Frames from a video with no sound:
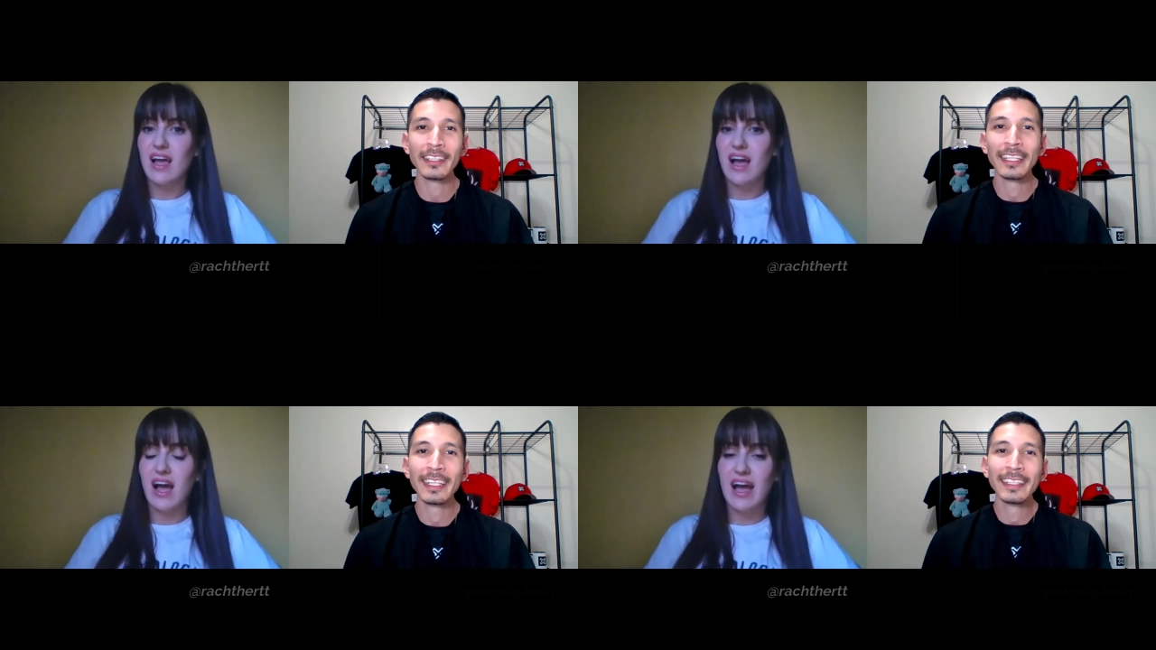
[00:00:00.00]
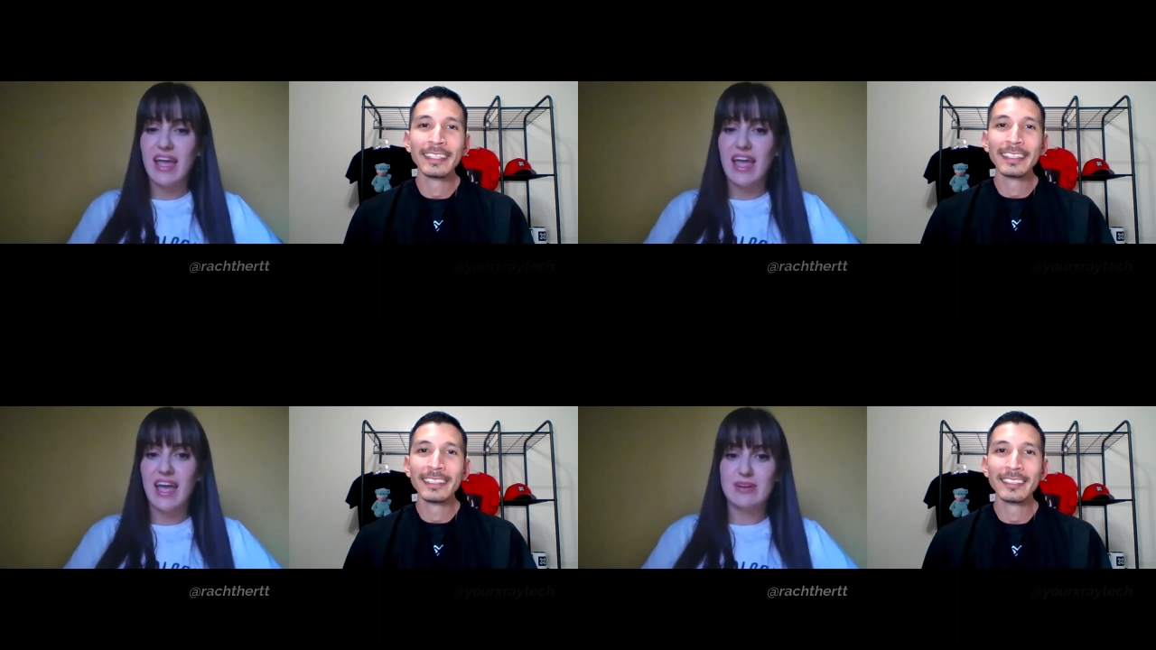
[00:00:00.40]
Speaker 1: I
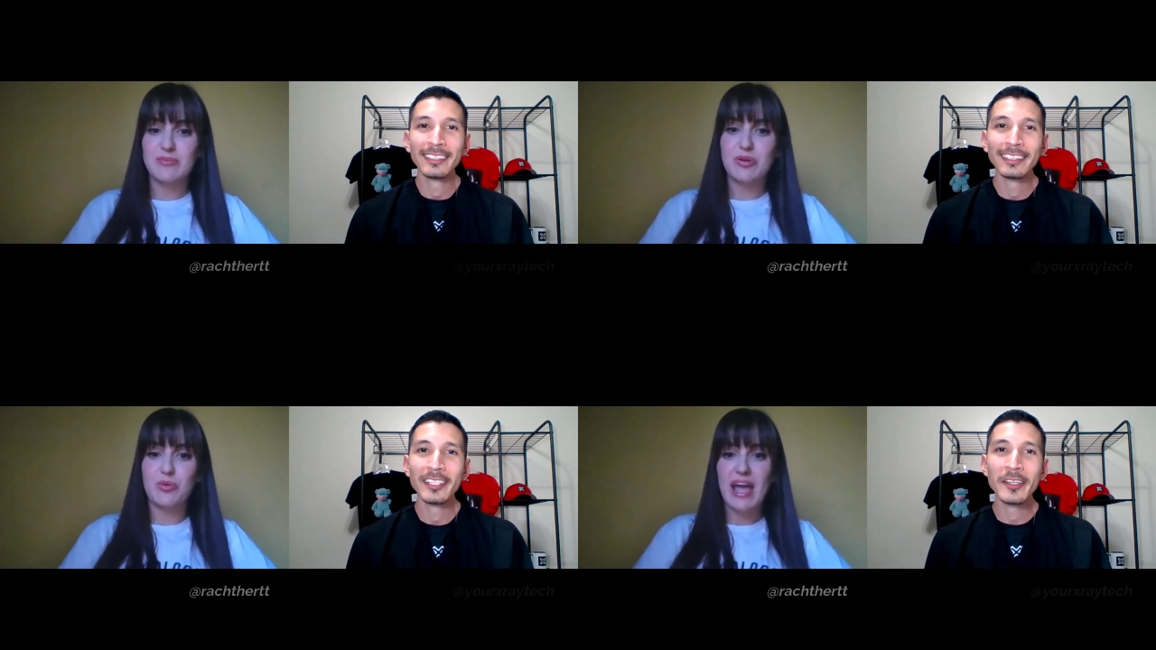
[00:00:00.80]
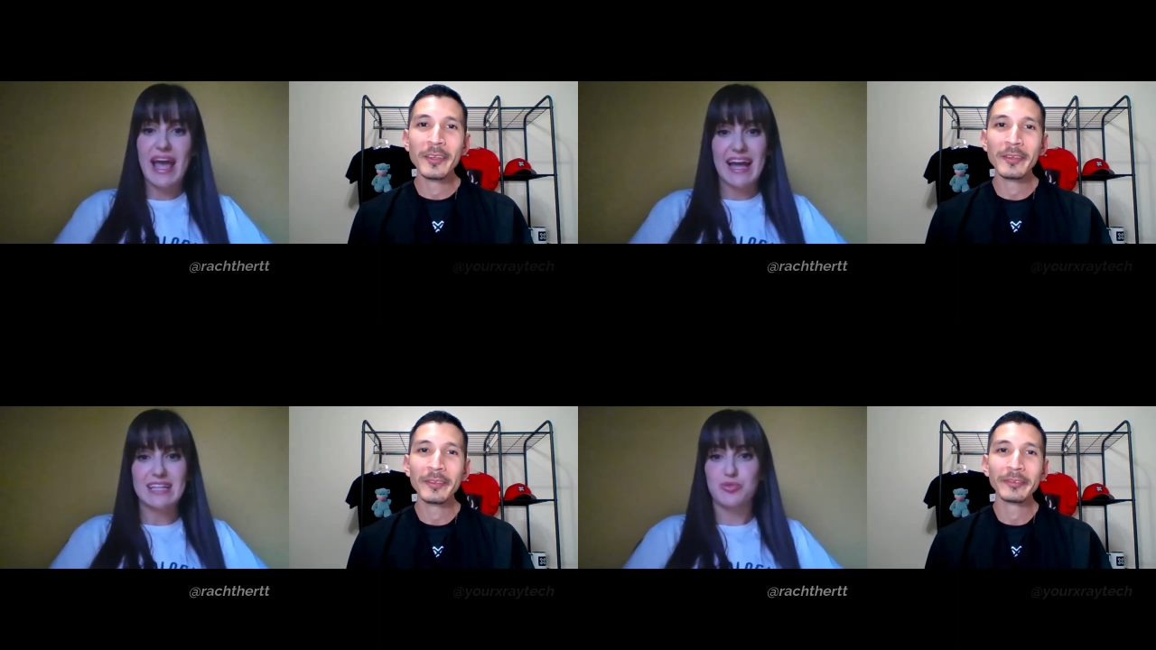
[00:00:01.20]
am
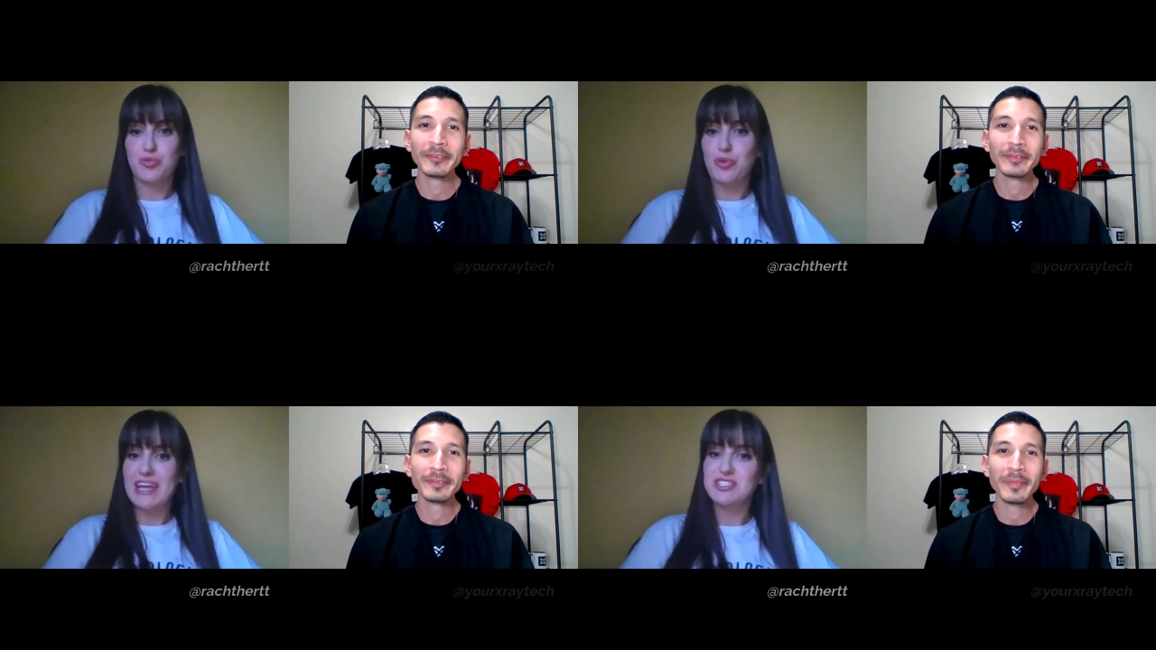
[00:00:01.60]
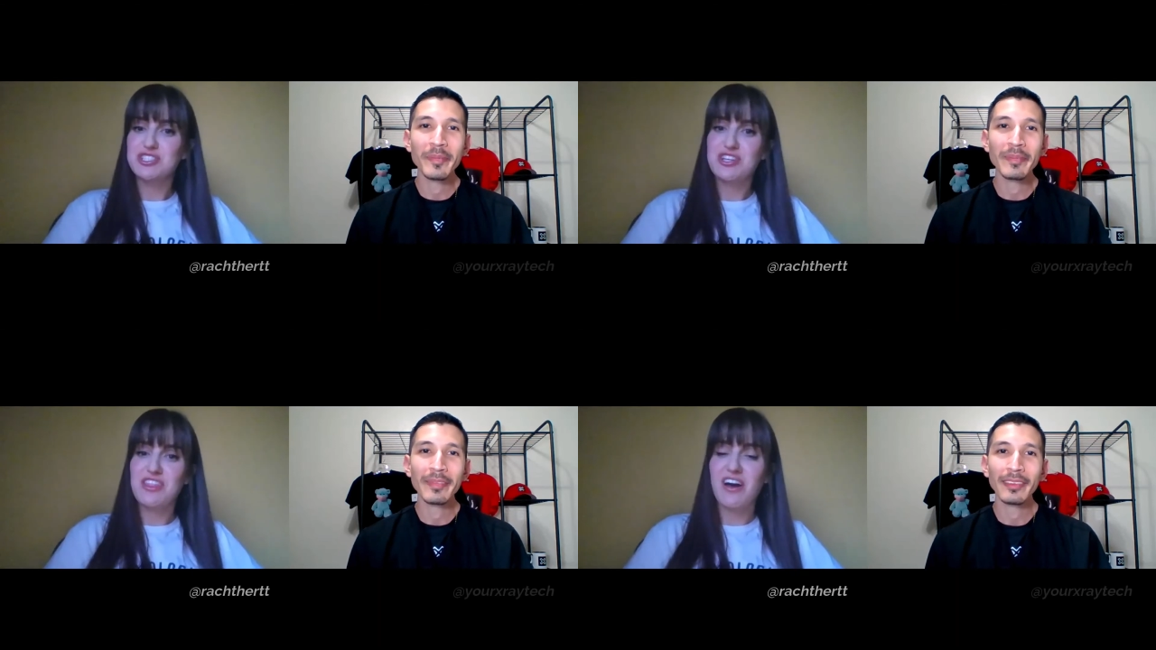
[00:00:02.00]
at
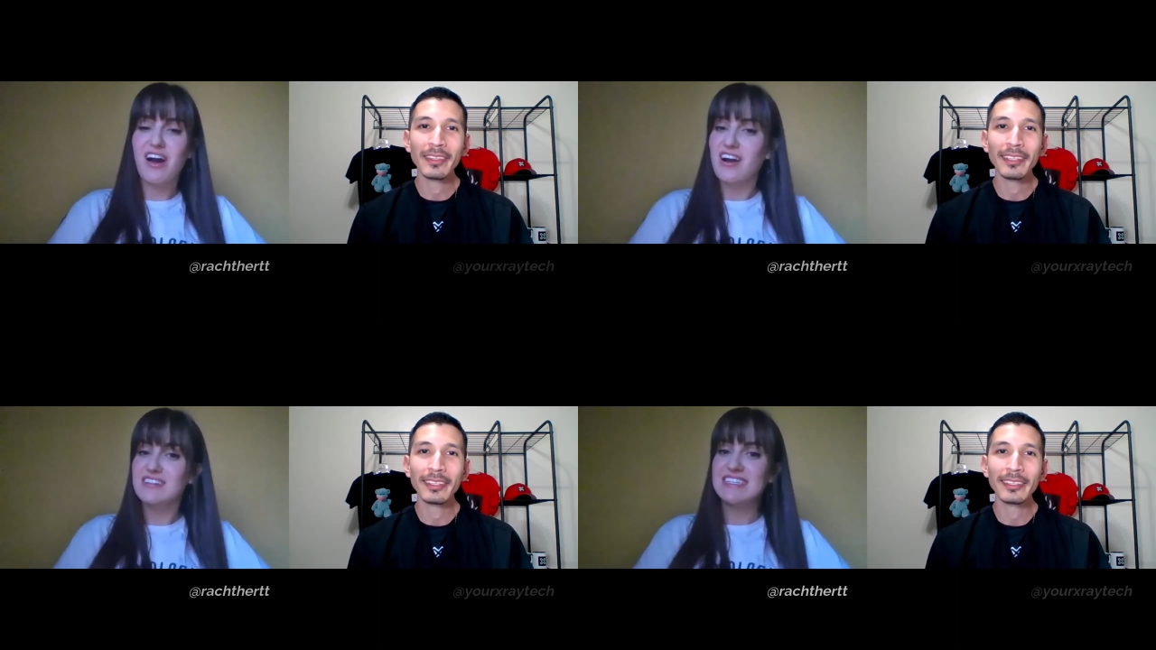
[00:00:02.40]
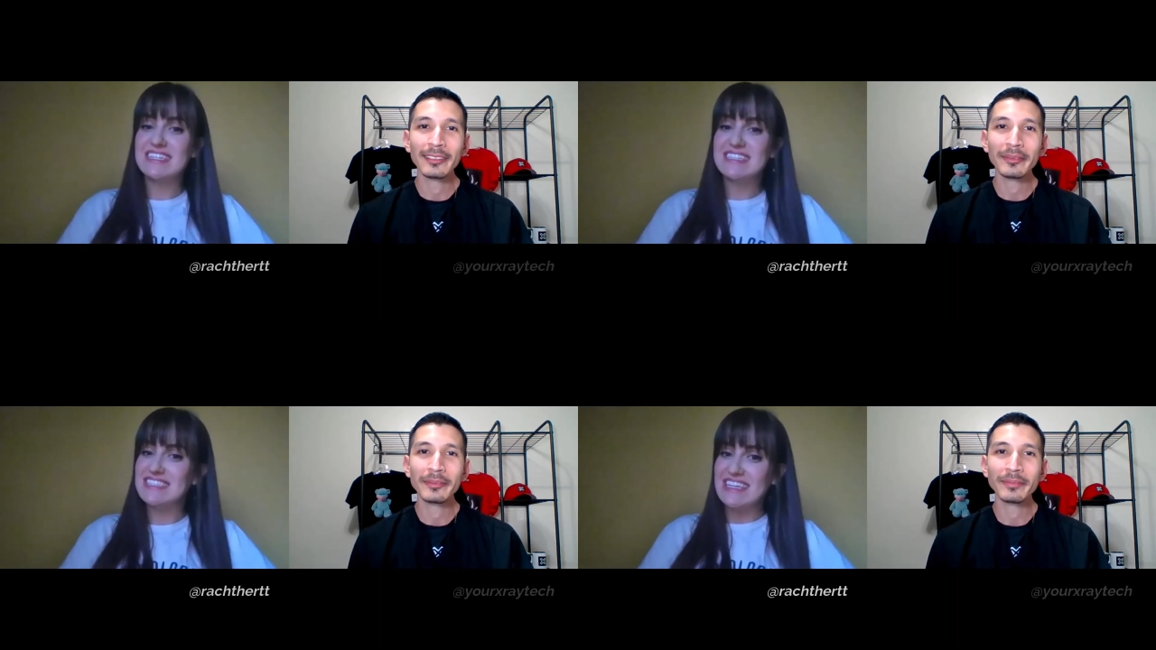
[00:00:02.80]
Rach the
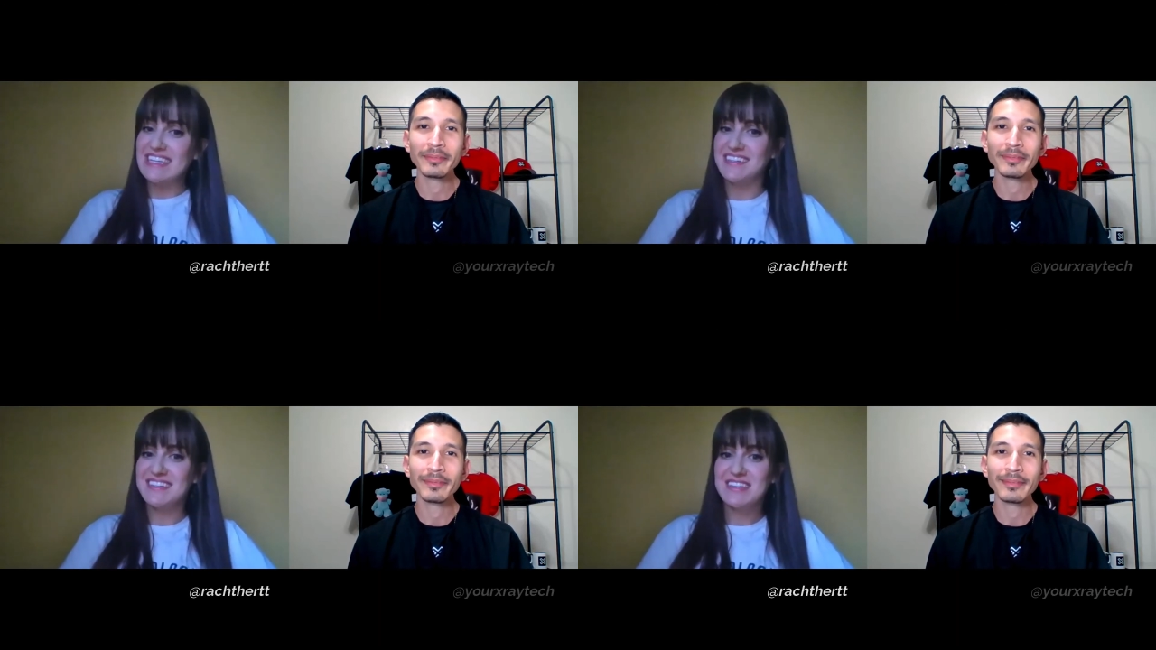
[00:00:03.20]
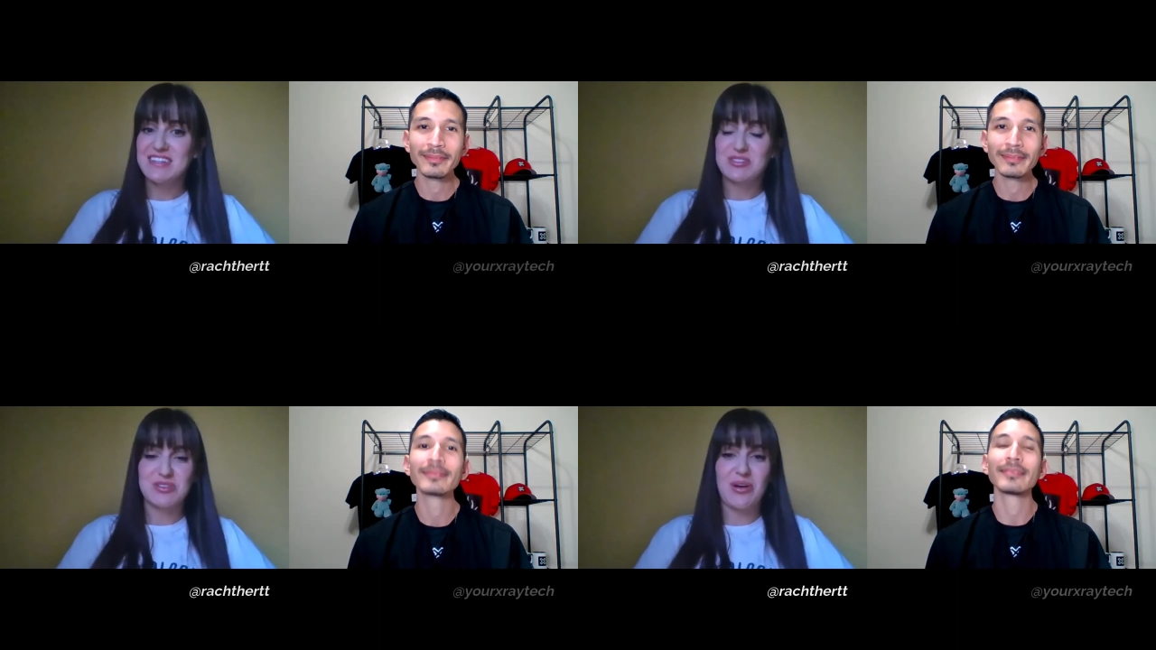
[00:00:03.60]
RTT.
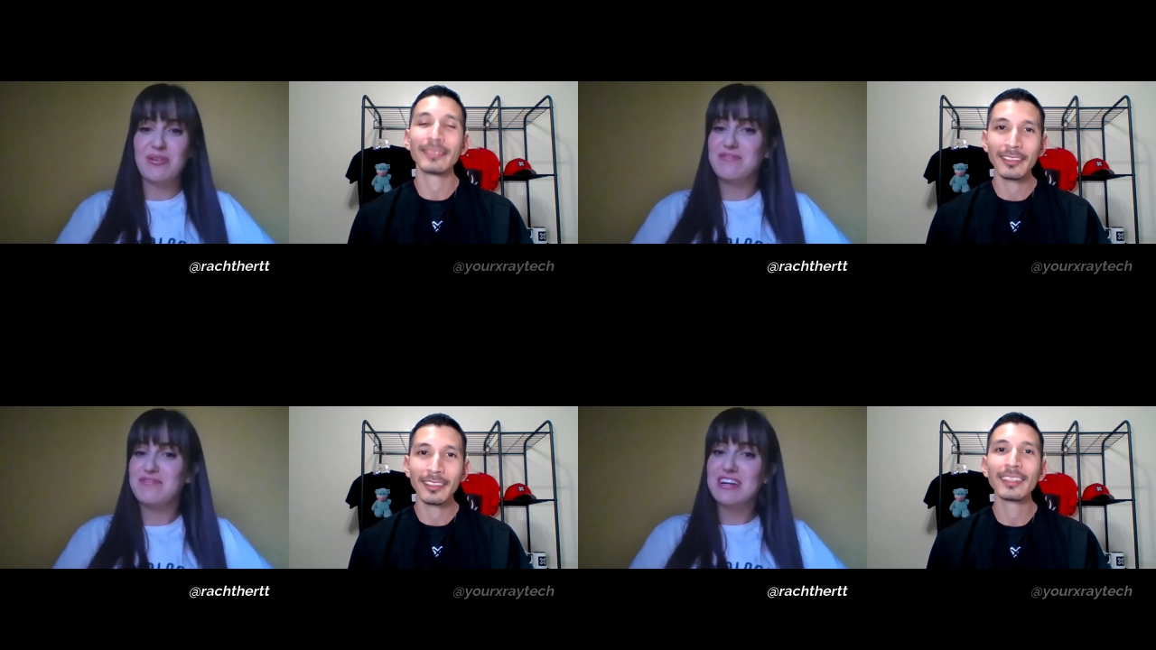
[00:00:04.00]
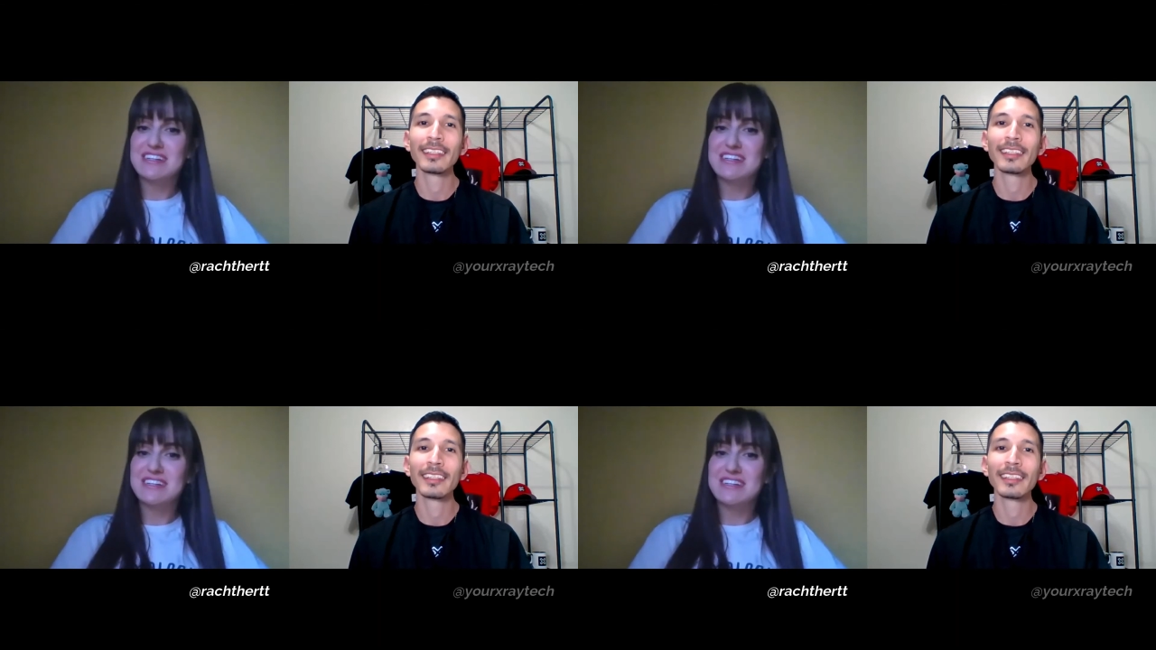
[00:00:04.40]
So very